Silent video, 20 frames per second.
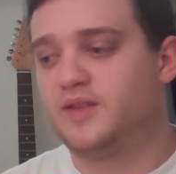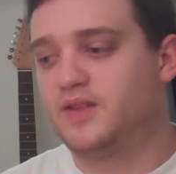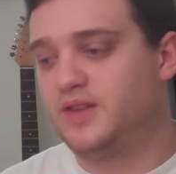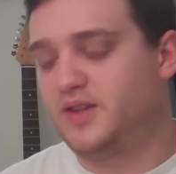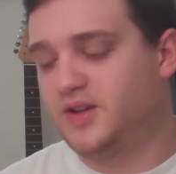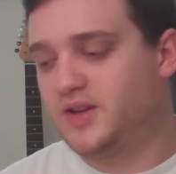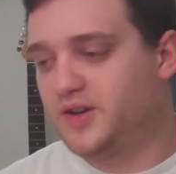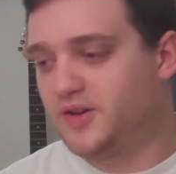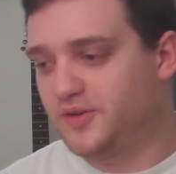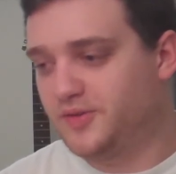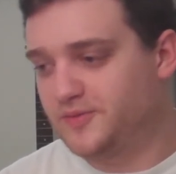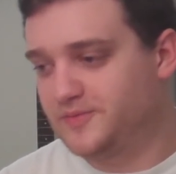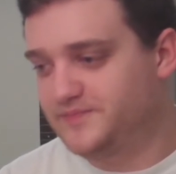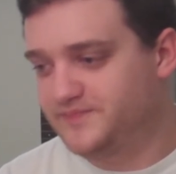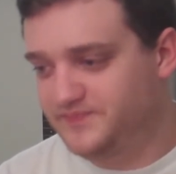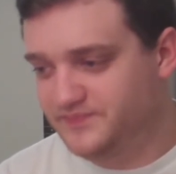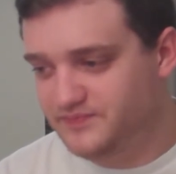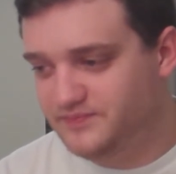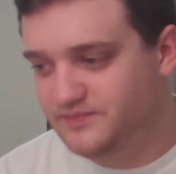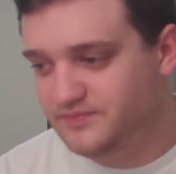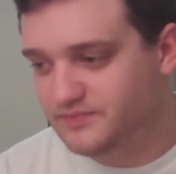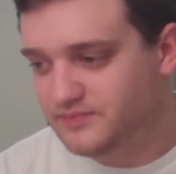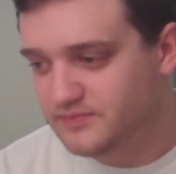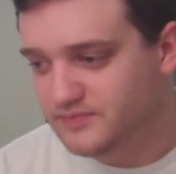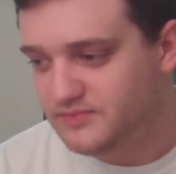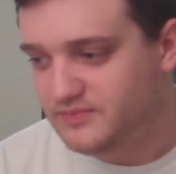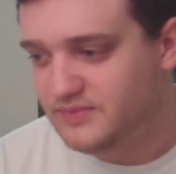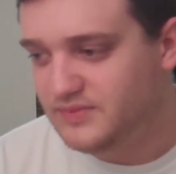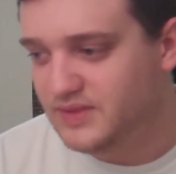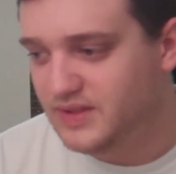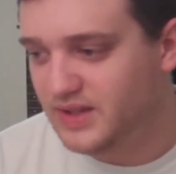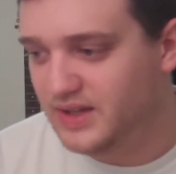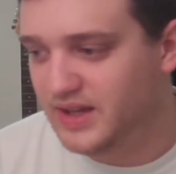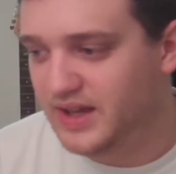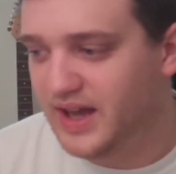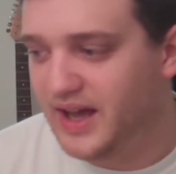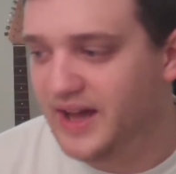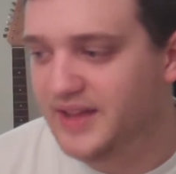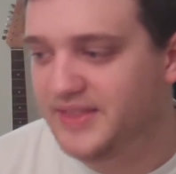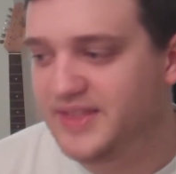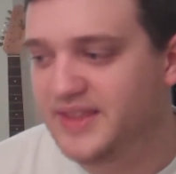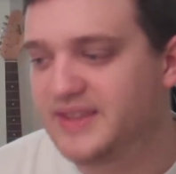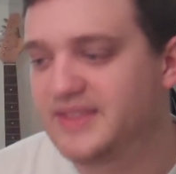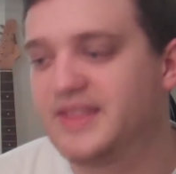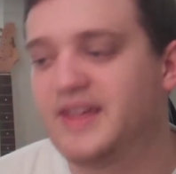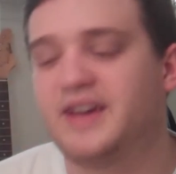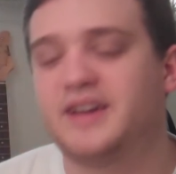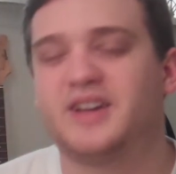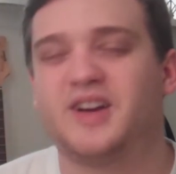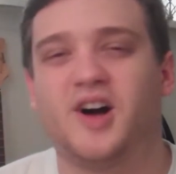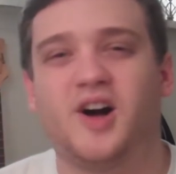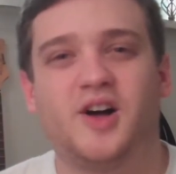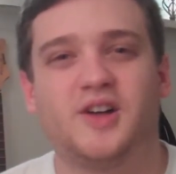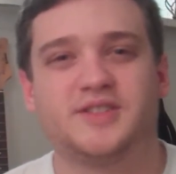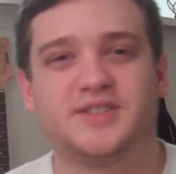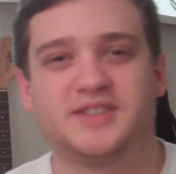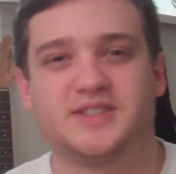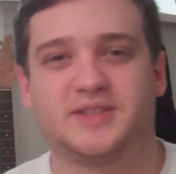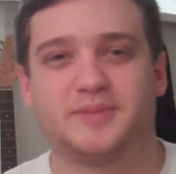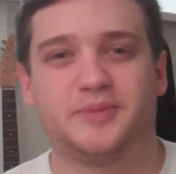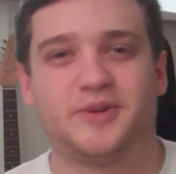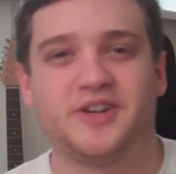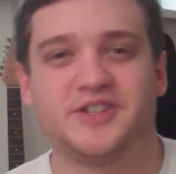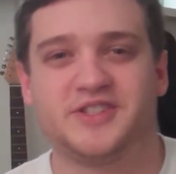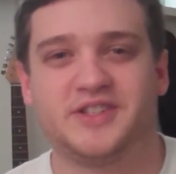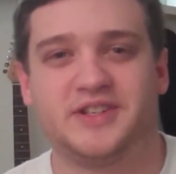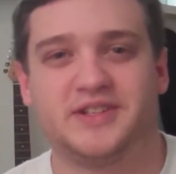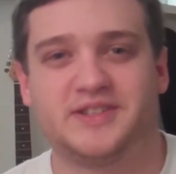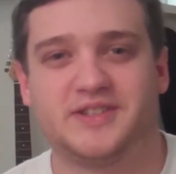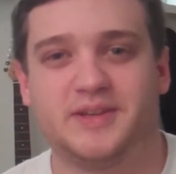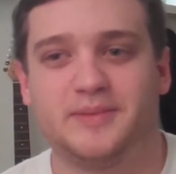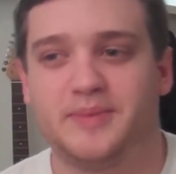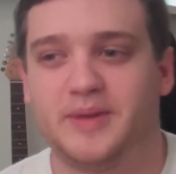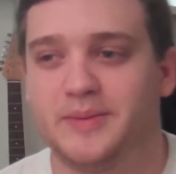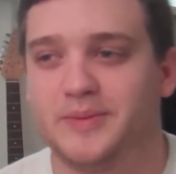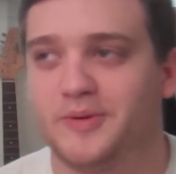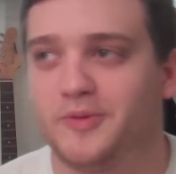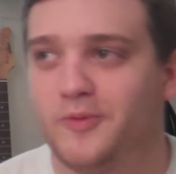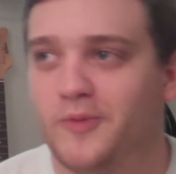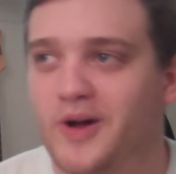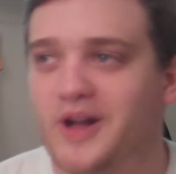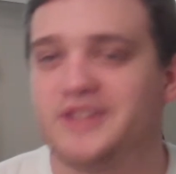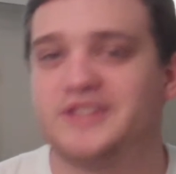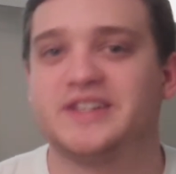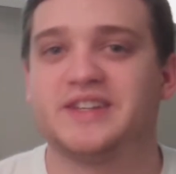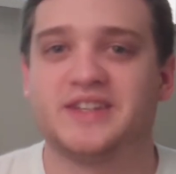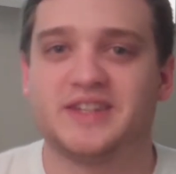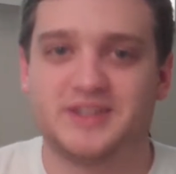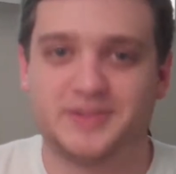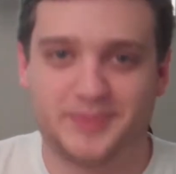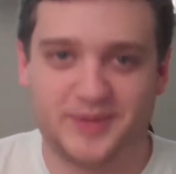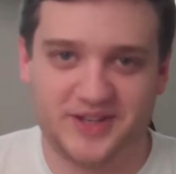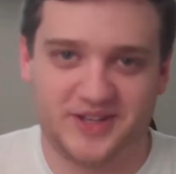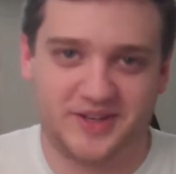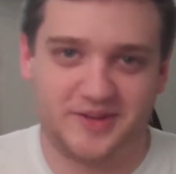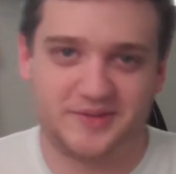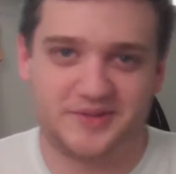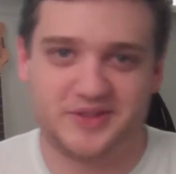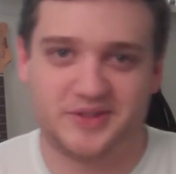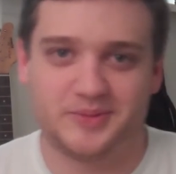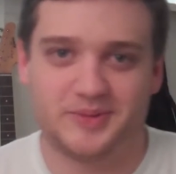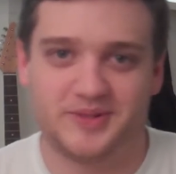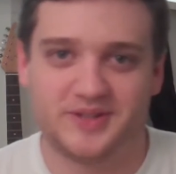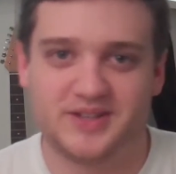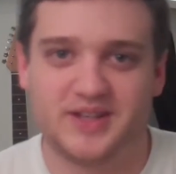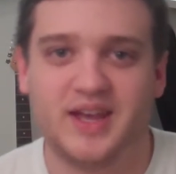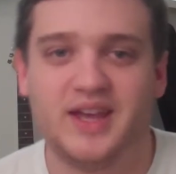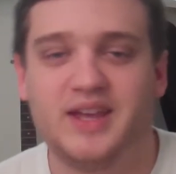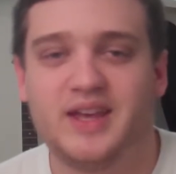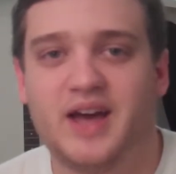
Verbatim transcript: you know, I think that causes depression in some people watching these big YouTubers.